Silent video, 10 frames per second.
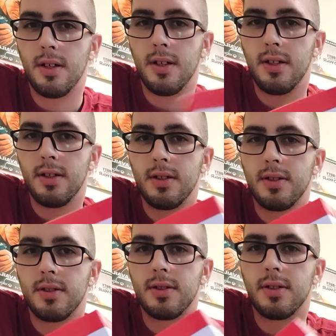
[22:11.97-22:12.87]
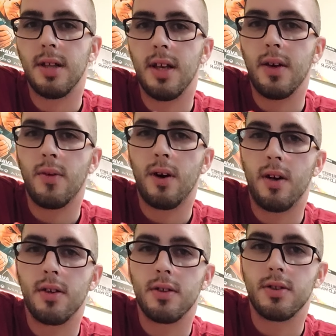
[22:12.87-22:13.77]
is a
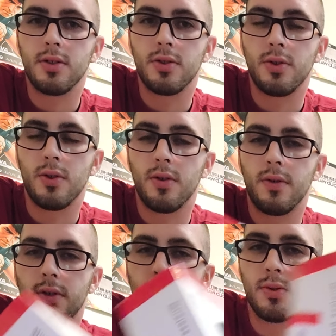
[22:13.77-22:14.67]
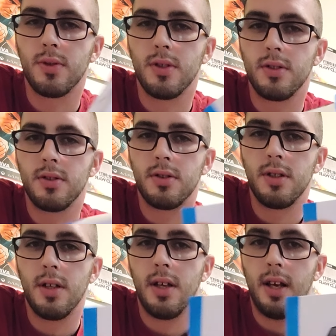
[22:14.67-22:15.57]
wireless controller for a Switch,
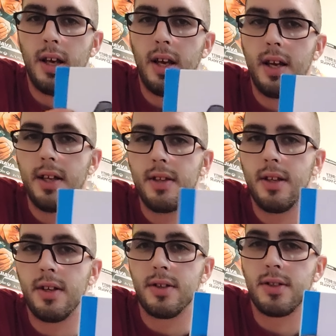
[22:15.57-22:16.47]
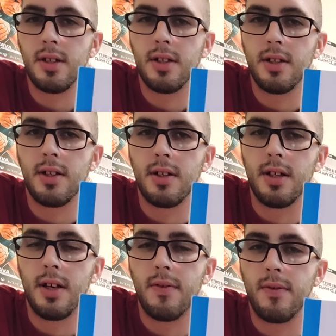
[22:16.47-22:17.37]
and they are selling
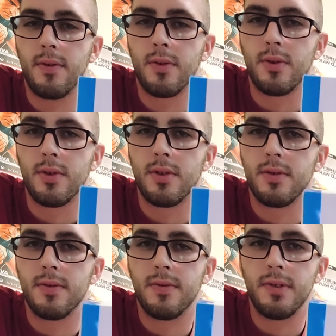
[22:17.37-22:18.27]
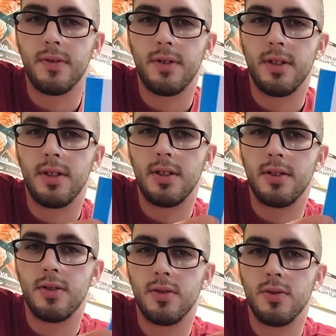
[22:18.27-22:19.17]
online for $15
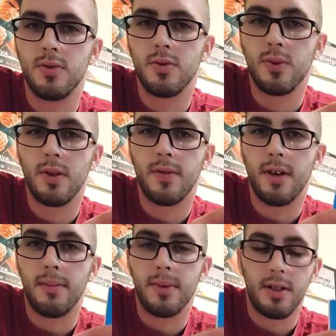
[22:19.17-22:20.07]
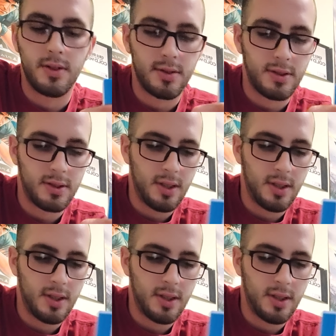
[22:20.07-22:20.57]
to $25.